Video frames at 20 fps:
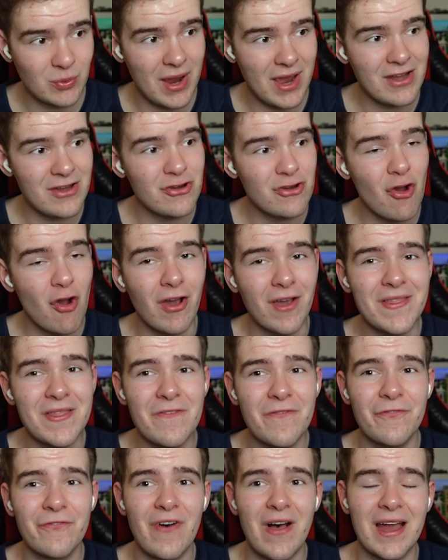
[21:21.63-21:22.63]
we're not in the
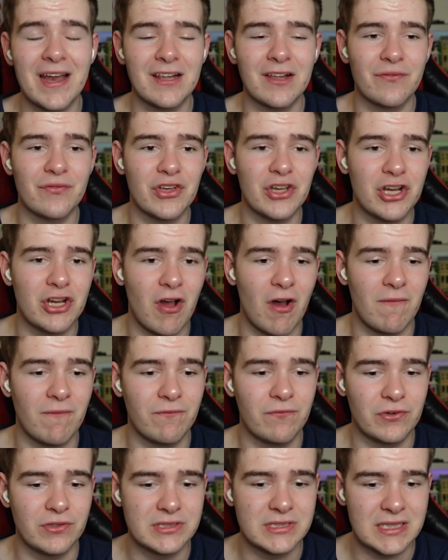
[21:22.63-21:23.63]
final of the
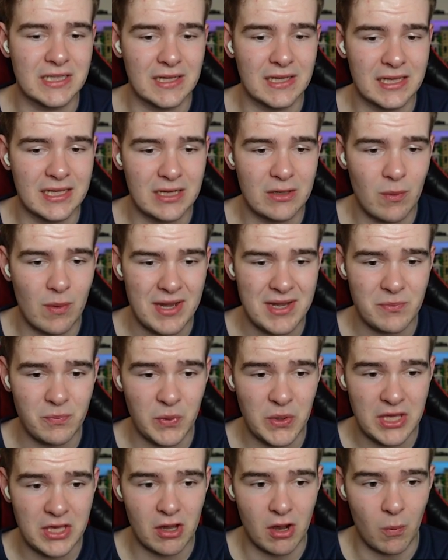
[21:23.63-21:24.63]
Conference League. Where did
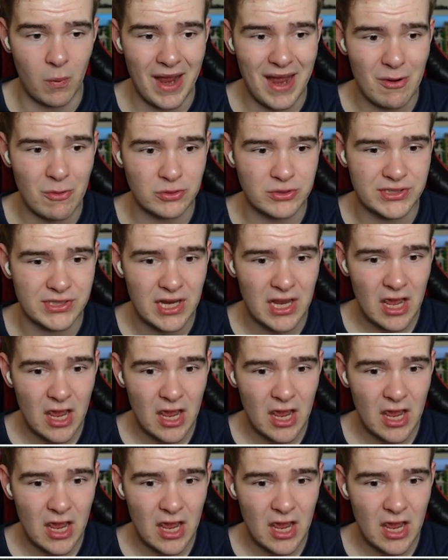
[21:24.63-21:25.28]
we go out?